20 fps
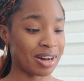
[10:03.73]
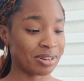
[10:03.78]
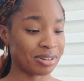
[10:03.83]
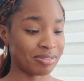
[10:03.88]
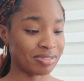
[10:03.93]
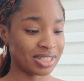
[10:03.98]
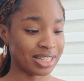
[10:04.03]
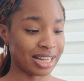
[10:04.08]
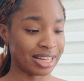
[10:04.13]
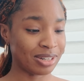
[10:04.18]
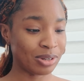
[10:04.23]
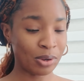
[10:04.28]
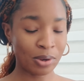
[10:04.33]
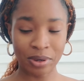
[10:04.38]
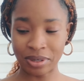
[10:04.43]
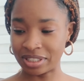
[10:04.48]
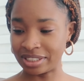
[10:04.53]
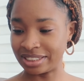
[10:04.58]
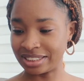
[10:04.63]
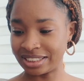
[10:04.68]
out of 10
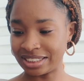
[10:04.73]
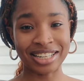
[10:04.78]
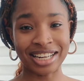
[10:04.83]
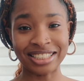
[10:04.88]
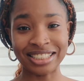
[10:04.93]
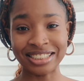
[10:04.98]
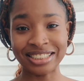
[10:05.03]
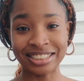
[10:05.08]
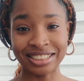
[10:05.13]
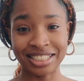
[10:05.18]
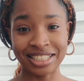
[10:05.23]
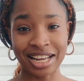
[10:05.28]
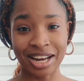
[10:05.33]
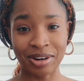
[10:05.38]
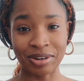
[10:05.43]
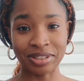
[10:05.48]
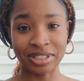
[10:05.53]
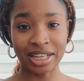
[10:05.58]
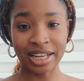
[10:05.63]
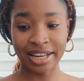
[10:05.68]
because I could actually sit
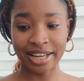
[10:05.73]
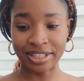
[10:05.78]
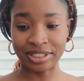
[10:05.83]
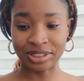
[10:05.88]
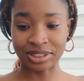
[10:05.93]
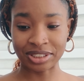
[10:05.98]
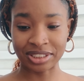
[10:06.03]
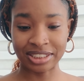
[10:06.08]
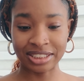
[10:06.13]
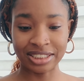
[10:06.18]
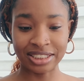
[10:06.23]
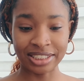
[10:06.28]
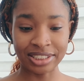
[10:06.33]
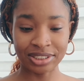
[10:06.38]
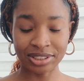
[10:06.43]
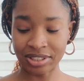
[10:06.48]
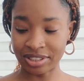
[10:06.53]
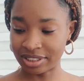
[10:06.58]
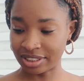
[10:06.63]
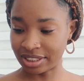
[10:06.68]
down and just
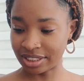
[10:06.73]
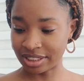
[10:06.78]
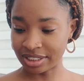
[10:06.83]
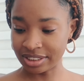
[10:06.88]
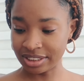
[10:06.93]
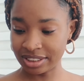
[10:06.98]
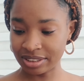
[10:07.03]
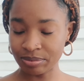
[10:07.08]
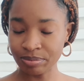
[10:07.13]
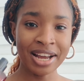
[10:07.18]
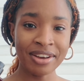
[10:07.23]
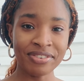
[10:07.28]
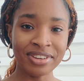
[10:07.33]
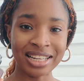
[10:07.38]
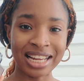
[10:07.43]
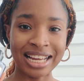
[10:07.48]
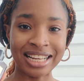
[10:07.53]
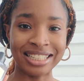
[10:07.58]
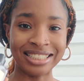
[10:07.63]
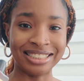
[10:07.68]
sit on this. I
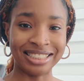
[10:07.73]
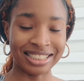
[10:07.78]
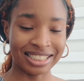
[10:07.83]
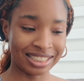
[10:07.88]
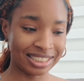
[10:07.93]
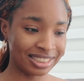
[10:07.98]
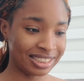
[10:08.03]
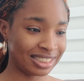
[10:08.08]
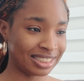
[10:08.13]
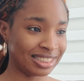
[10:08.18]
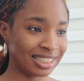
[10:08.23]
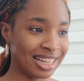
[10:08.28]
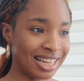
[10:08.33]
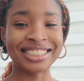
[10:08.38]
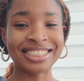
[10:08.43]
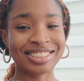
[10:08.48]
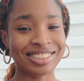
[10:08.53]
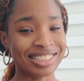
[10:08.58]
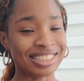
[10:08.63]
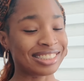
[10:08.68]
feel like this,
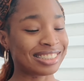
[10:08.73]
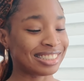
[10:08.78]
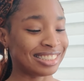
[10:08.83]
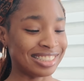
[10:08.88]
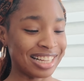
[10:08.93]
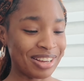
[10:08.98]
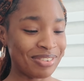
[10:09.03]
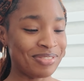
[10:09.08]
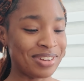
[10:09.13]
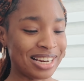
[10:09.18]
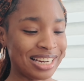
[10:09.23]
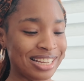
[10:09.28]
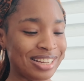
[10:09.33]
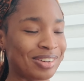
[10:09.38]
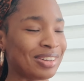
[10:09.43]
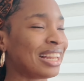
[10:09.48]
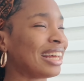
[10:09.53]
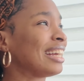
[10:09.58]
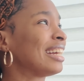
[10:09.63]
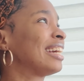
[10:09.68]
it's
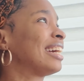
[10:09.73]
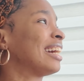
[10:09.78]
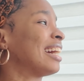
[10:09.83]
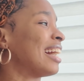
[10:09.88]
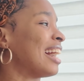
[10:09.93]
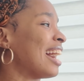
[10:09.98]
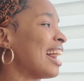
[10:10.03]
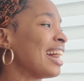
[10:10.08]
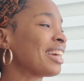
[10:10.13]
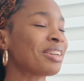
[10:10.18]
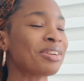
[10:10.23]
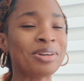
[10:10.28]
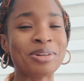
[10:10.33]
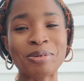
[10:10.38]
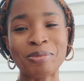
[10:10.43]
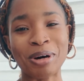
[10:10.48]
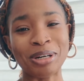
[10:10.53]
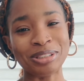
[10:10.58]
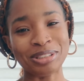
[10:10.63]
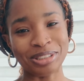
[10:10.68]
definitely like, I don't
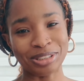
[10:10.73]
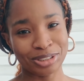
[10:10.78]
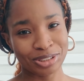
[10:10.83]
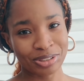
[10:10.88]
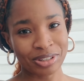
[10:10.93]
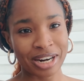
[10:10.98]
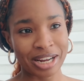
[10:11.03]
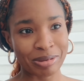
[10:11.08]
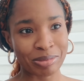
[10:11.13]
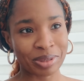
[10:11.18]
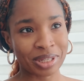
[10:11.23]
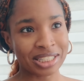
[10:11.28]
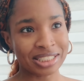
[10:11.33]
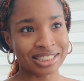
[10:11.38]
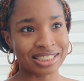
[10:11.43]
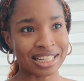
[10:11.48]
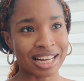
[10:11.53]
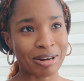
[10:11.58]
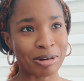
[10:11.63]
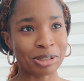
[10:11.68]
know what to describe
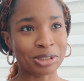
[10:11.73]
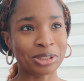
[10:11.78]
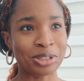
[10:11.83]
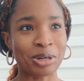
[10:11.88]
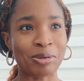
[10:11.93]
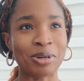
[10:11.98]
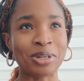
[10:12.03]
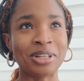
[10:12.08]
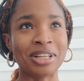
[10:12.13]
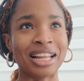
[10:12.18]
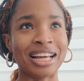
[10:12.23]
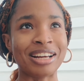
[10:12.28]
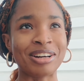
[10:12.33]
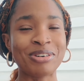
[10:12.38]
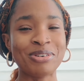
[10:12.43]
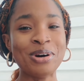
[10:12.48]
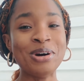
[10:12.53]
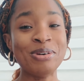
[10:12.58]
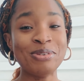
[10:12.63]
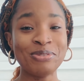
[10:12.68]
it. I also don't want to
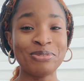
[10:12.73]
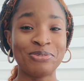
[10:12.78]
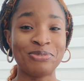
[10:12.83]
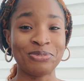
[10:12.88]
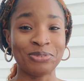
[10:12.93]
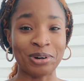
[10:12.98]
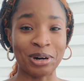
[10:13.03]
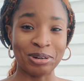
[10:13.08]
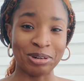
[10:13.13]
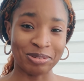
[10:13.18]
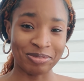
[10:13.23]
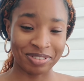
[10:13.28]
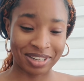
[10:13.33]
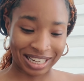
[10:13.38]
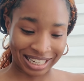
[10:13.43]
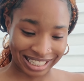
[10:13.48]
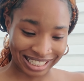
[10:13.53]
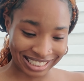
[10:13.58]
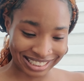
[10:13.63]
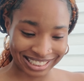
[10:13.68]
like fond over
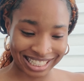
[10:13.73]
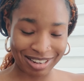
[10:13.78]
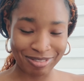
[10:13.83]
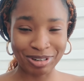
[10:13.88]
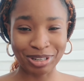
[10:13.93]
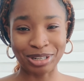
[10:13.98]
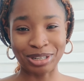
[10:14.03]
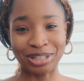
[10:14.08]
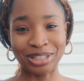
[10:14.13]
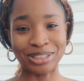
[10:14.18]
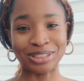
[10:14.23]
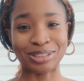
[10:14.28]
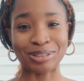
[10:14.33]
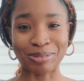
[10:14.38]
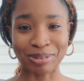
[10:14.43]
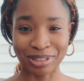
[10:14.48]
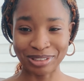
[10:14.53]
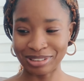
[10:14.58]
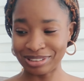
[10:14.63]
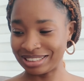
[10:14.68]
it. I'm not gonna use
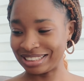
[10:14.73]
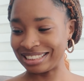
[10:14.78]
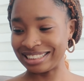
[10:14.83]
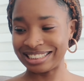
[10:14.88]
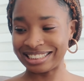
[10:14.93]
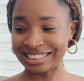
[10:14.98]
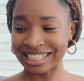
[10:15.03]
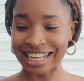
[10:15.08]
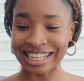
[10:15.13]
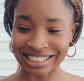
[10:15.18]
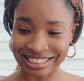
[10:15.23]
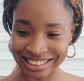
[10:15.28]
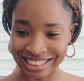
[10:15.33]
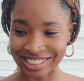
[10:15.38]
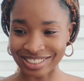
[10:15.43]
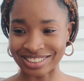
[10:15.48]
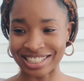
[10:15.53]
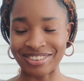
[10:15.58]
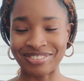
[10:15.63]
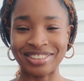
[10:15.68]
the word
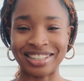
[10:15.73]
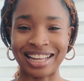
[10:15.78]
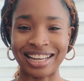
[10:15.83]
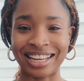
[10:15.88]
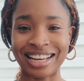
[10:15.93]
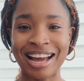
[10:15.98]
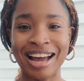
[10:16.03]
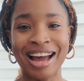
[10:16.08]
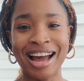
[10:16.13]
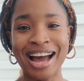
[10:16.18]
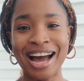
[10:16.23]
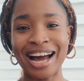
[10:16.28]
sexy because I feel like